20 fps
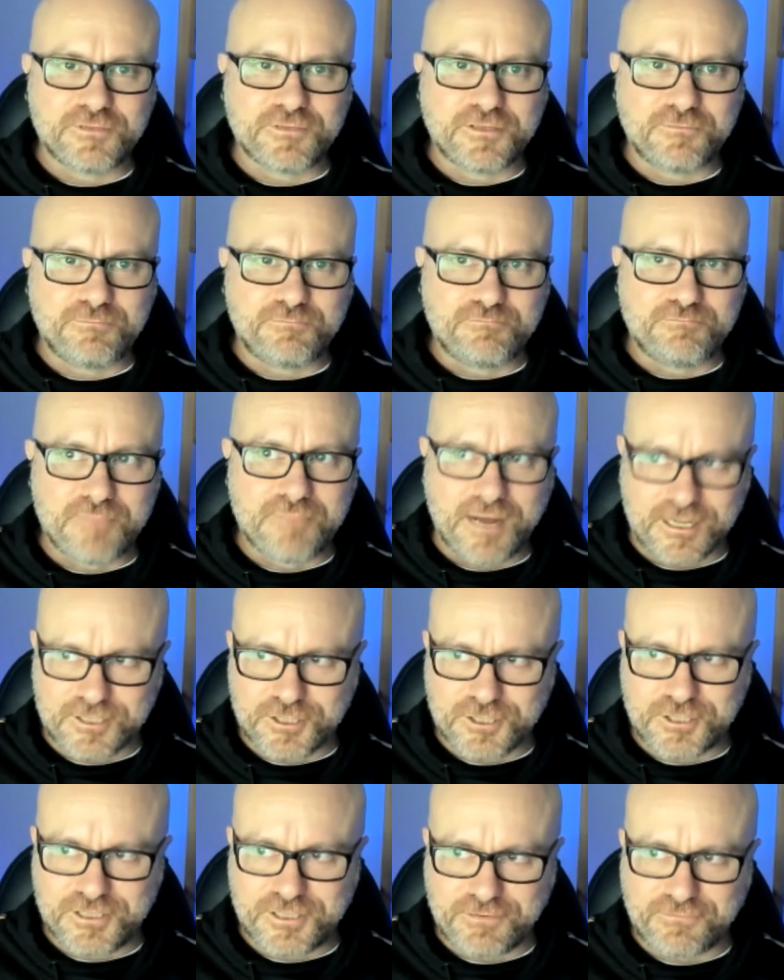with a
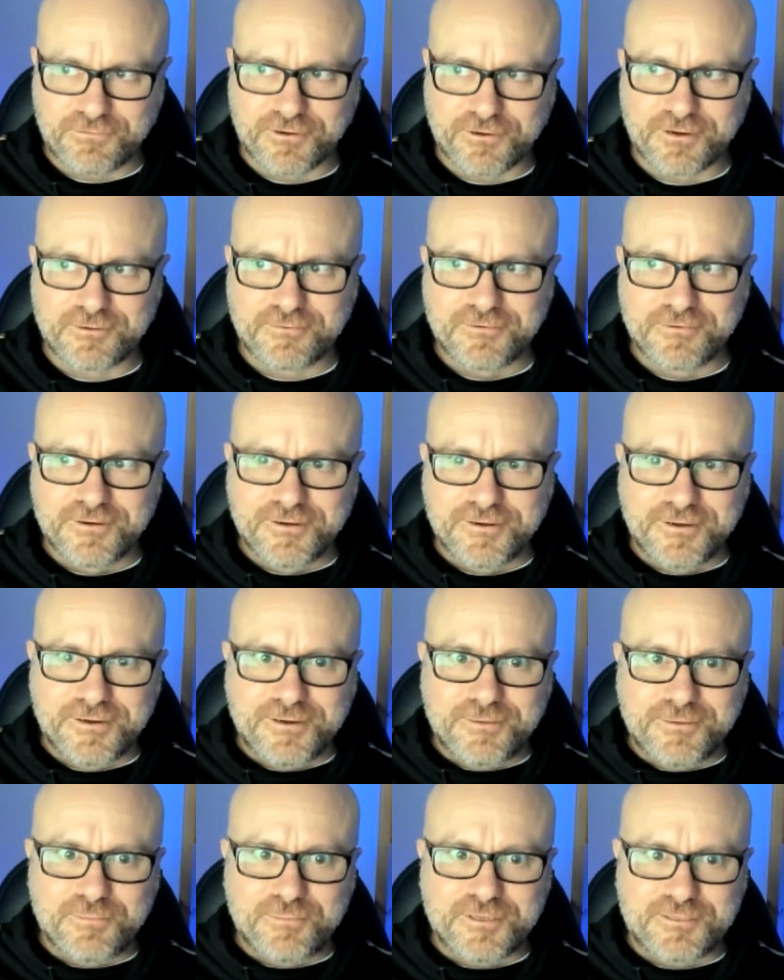much different
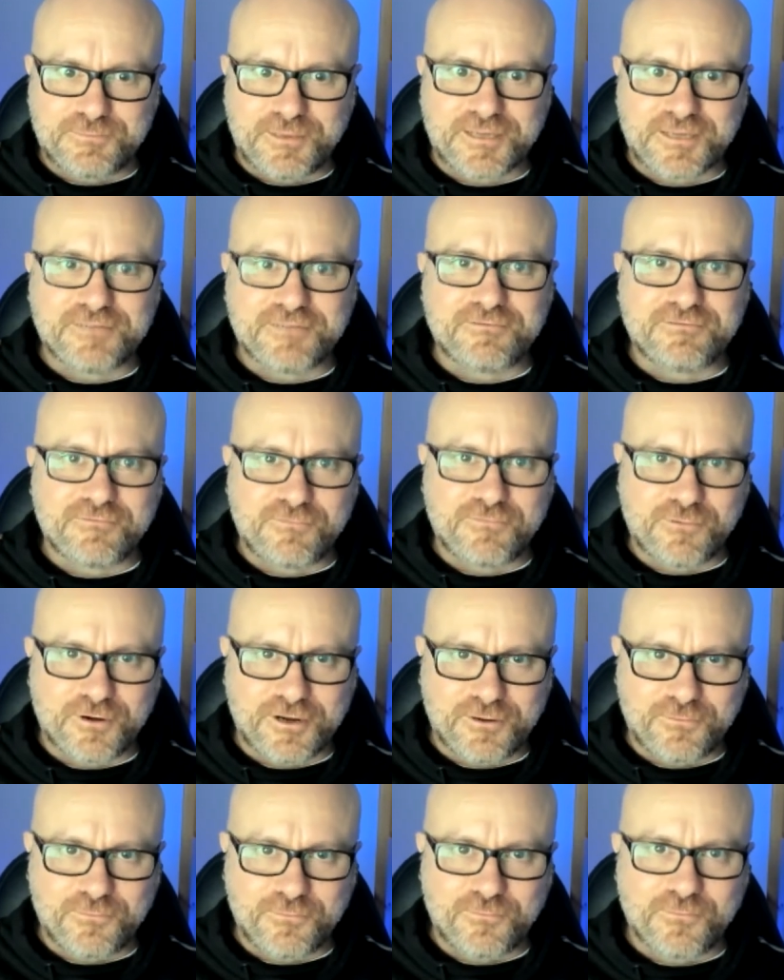perspective of what
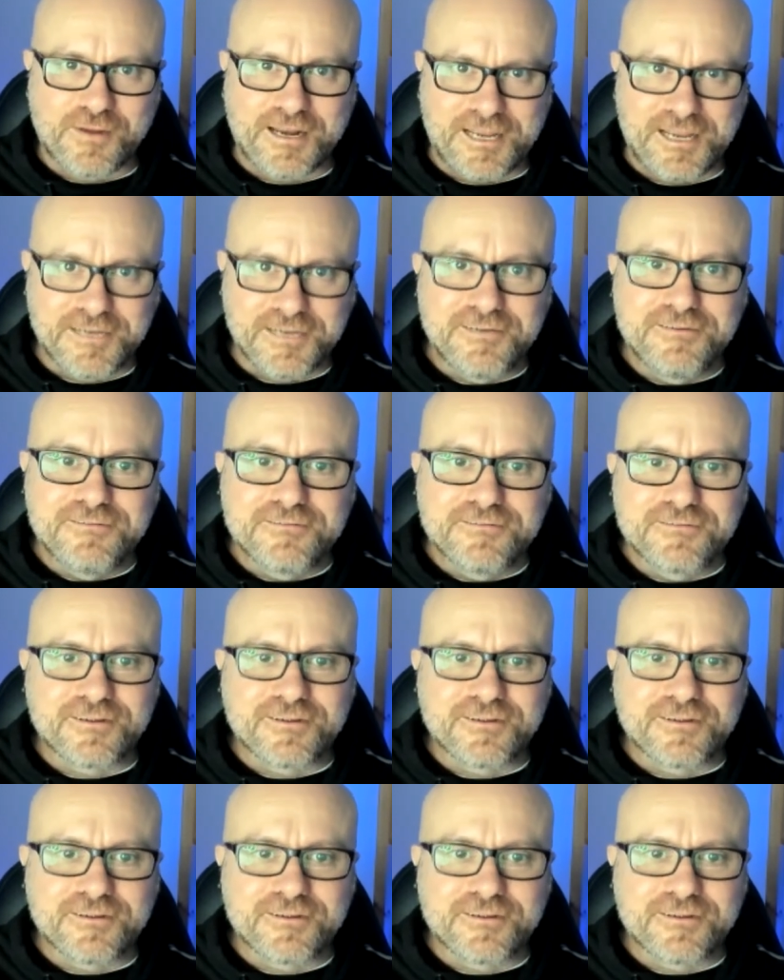I went in.